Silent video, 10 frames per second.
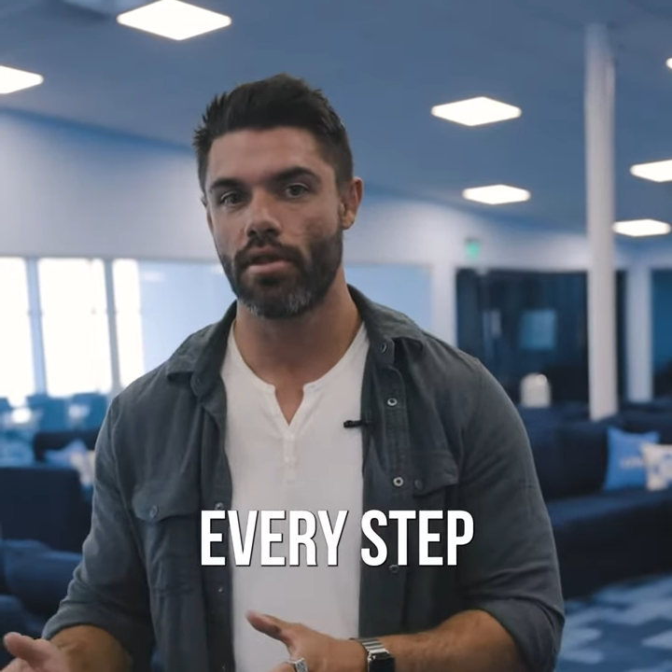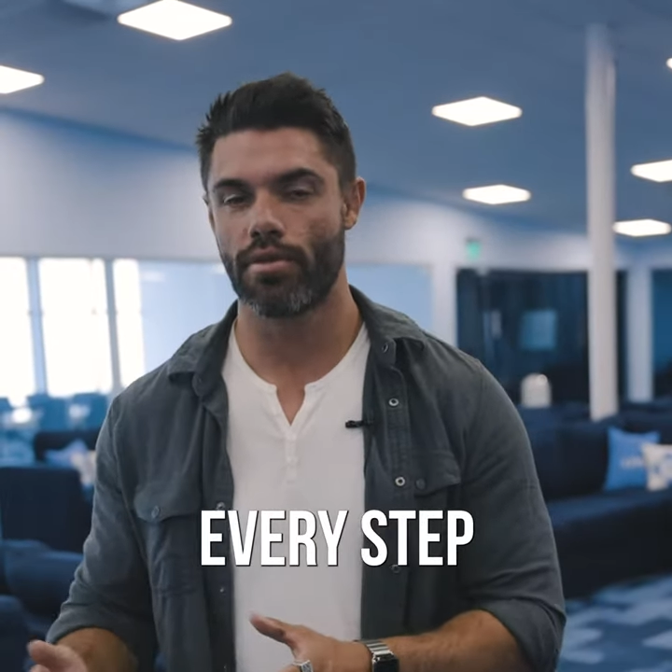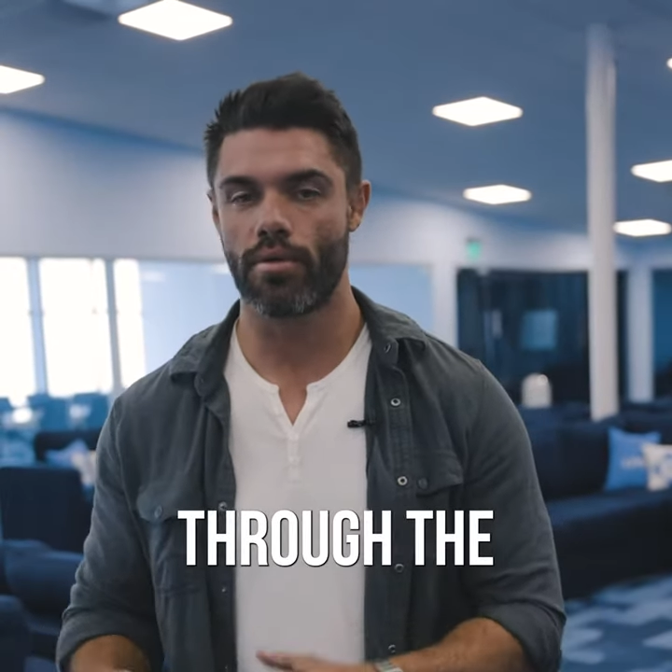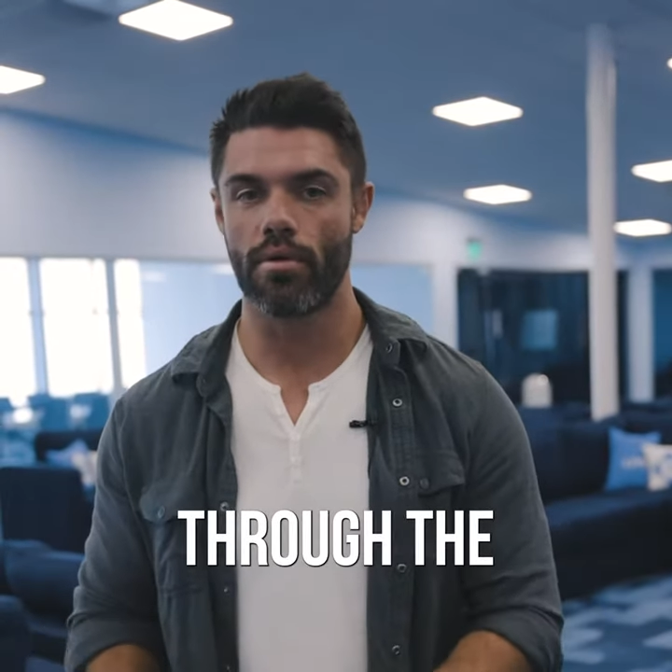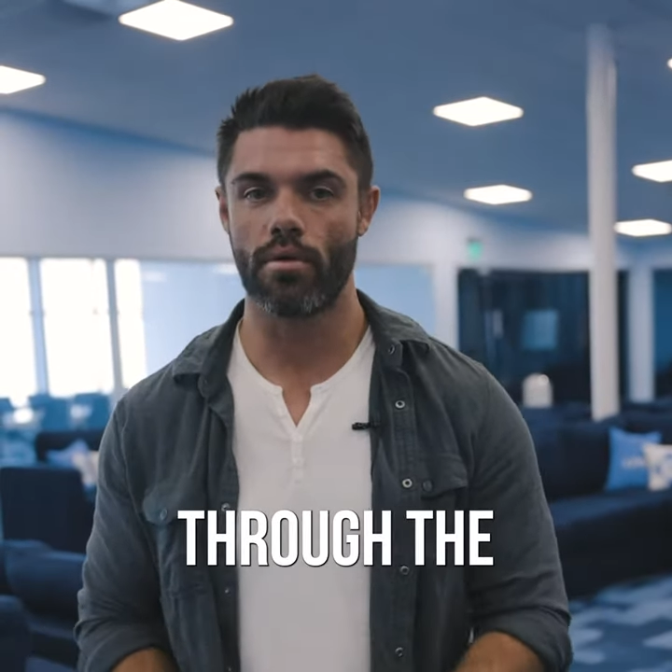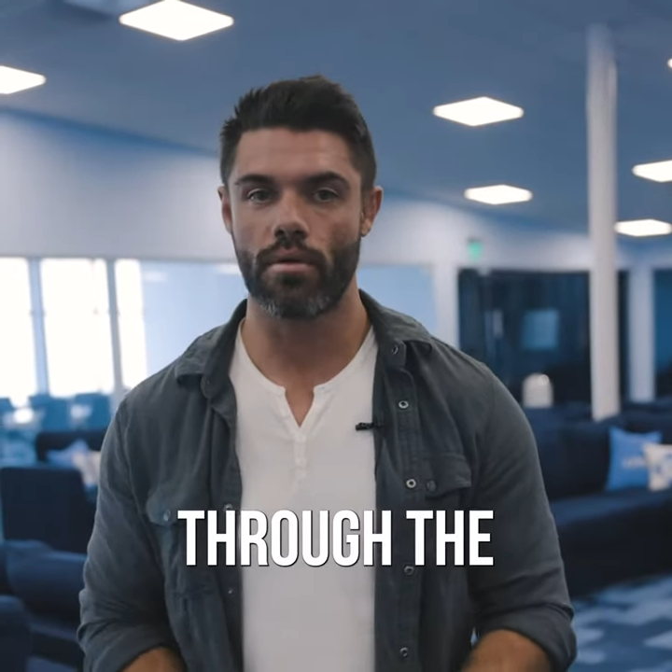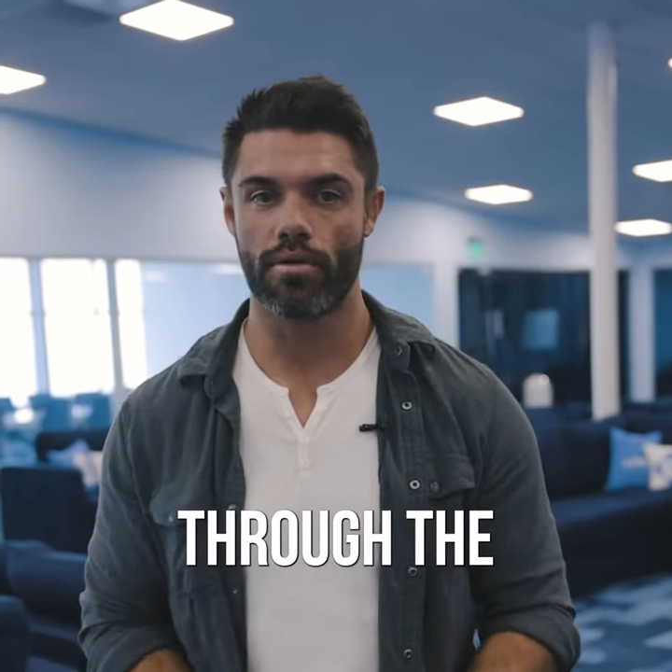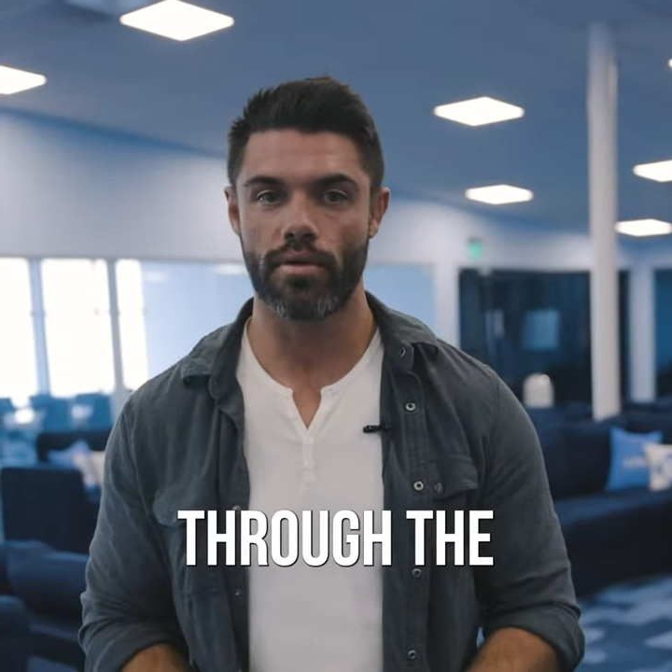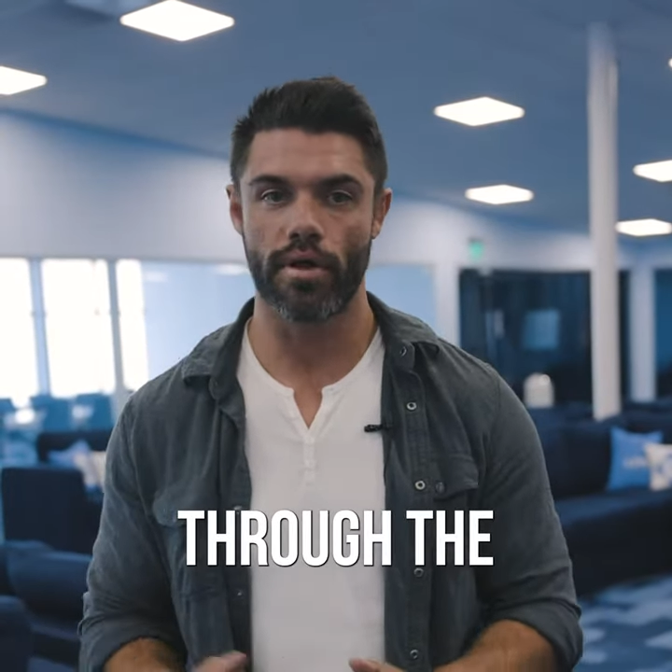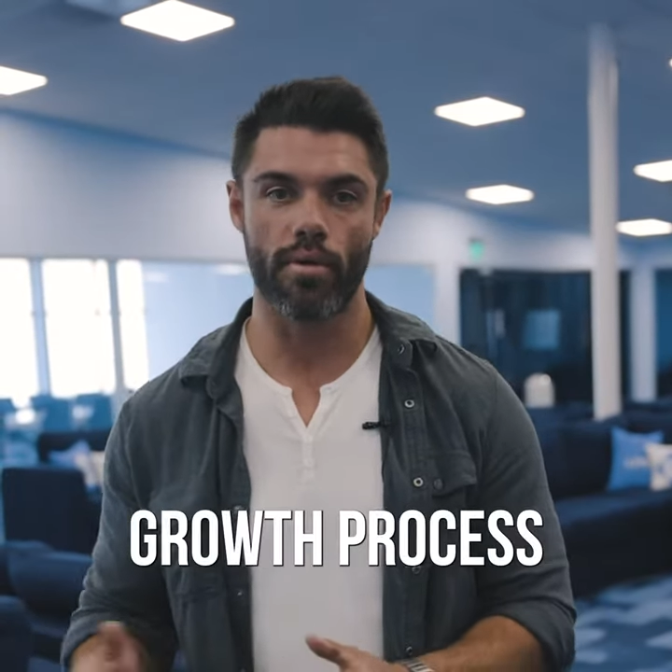through
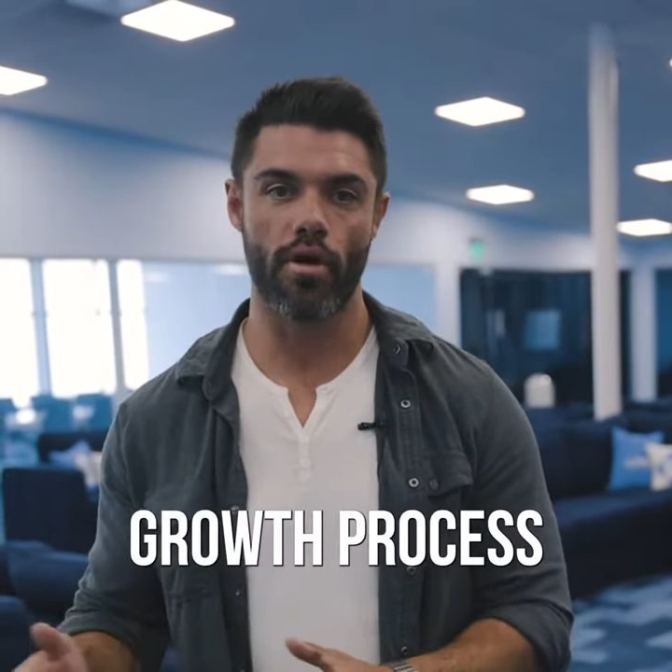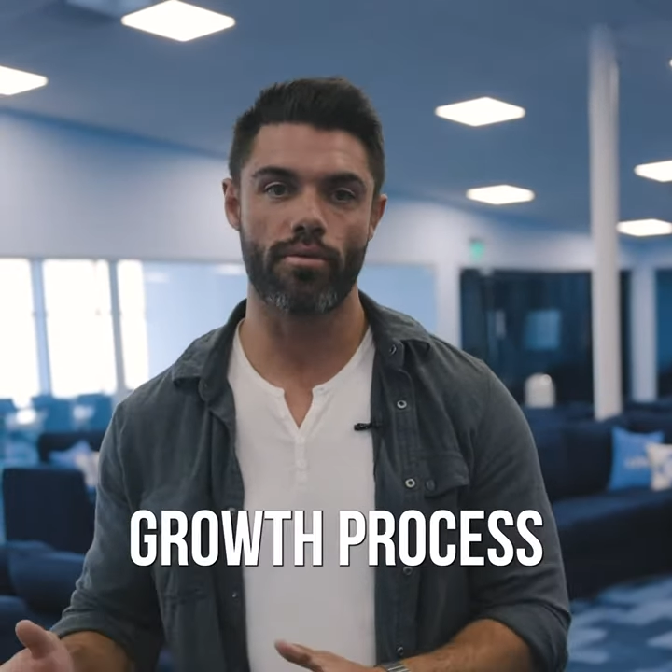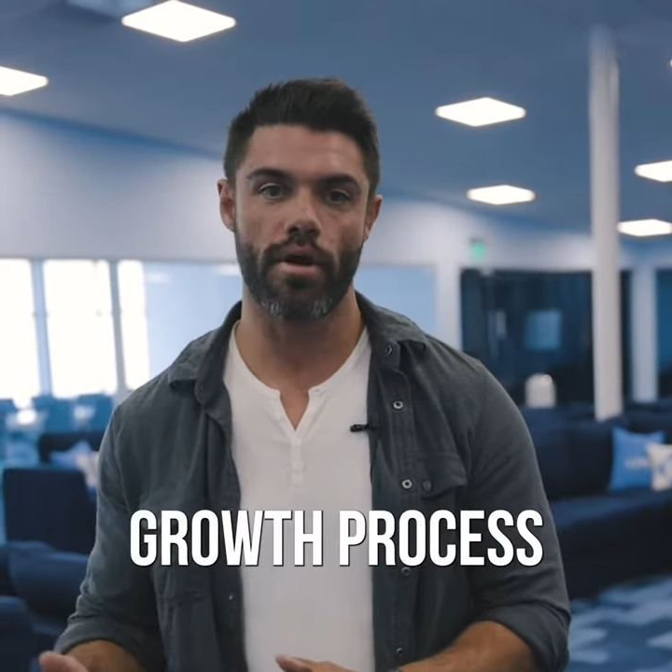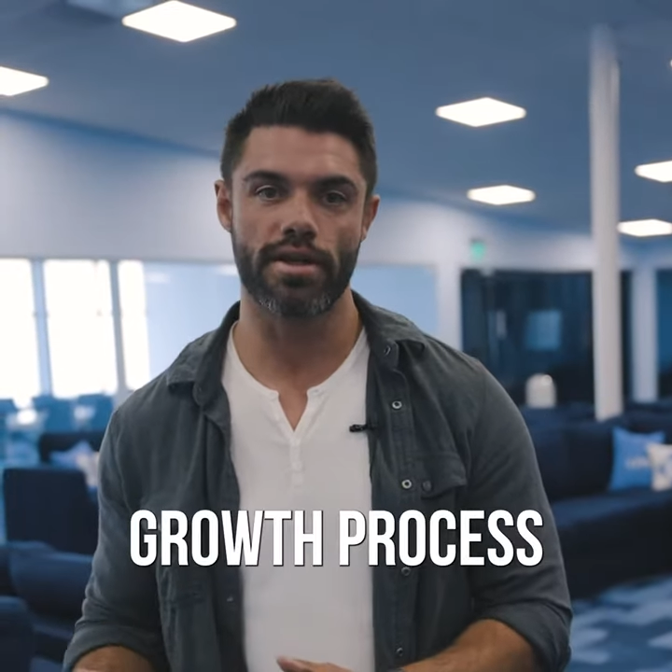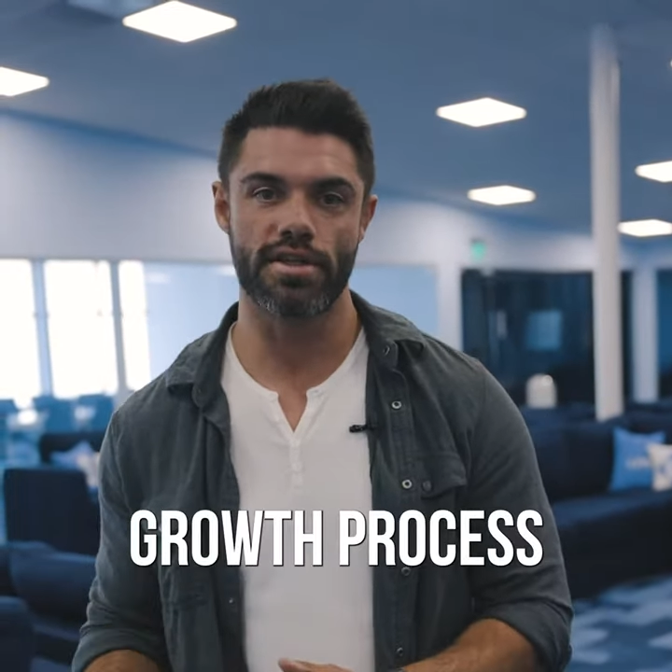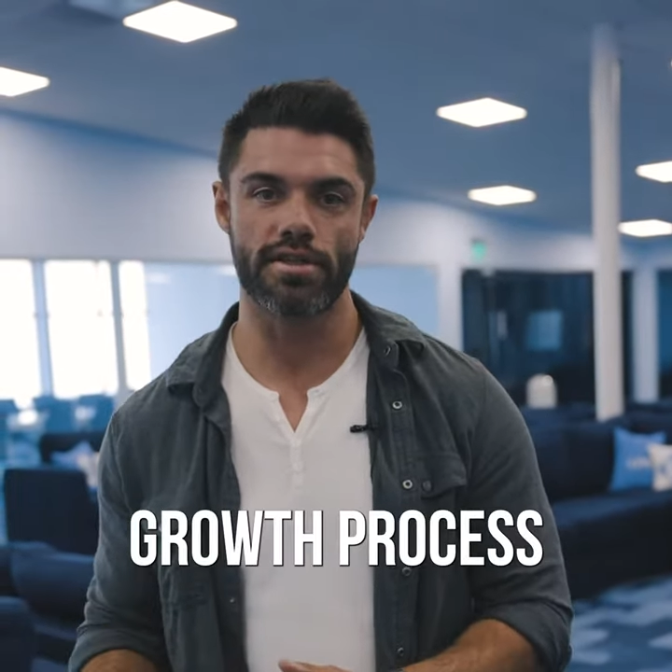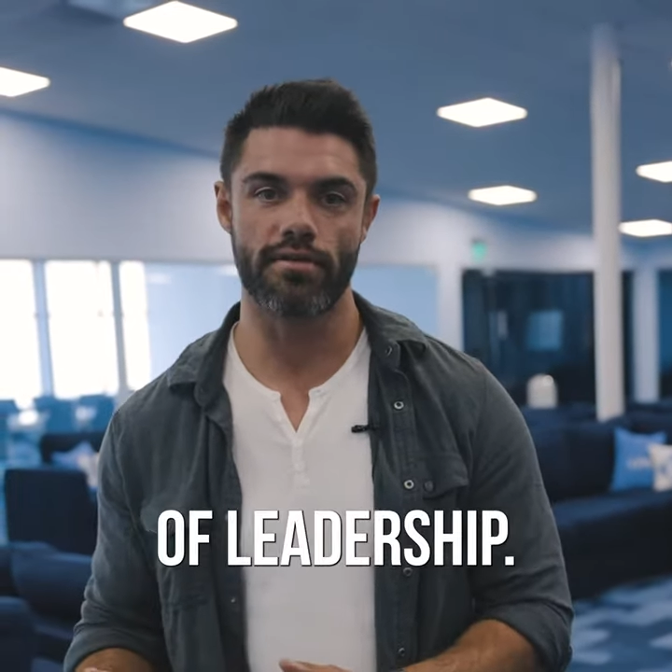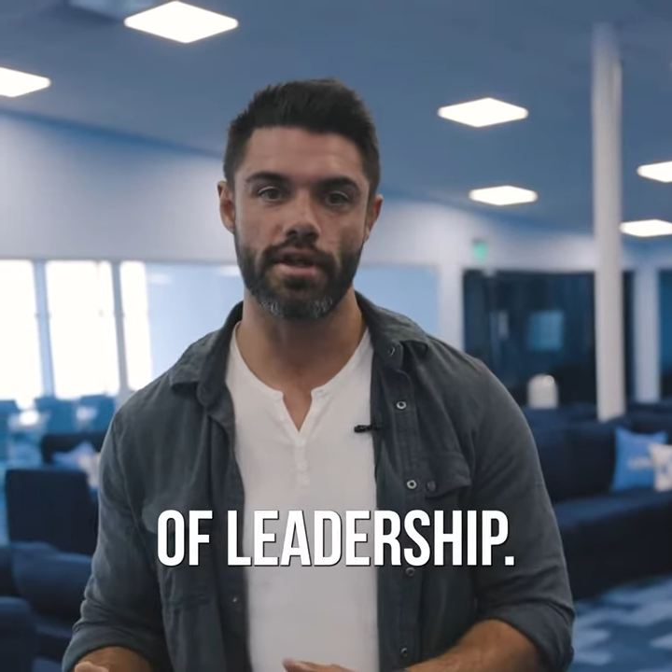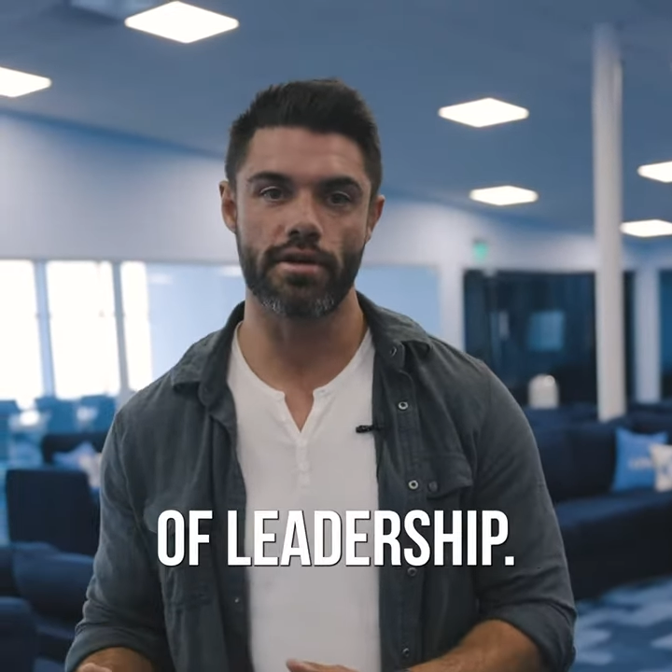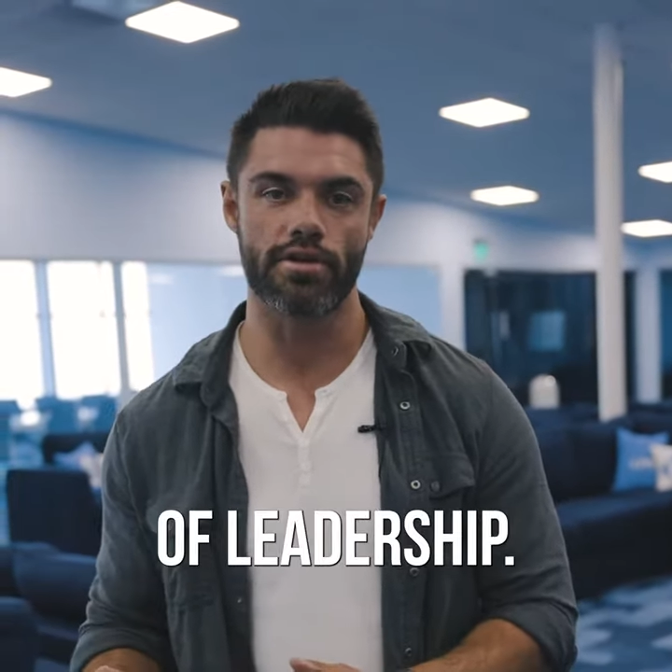the growth process
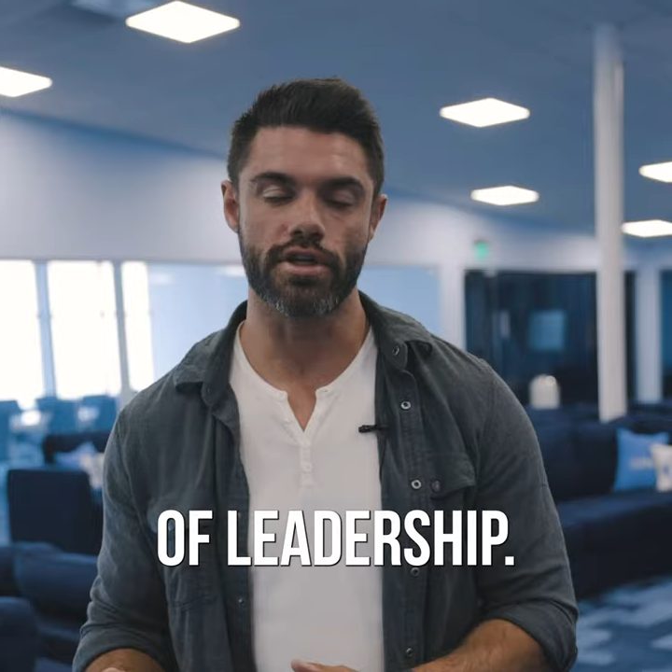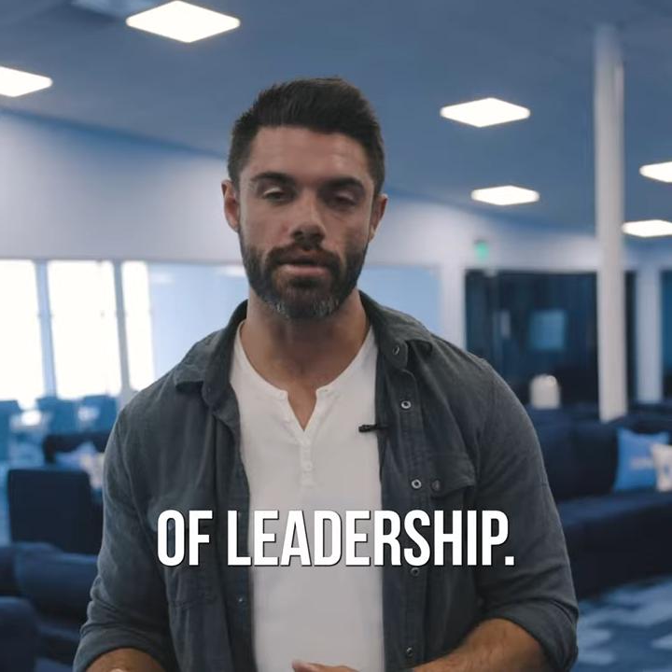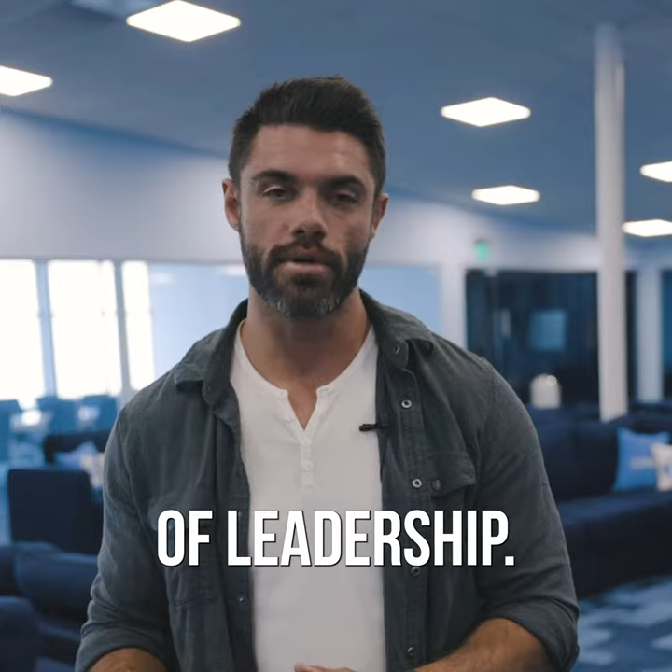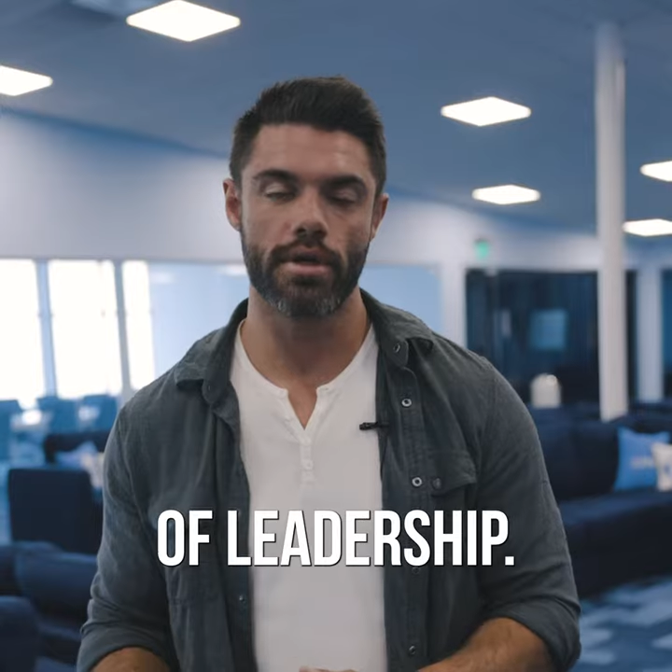of leadership.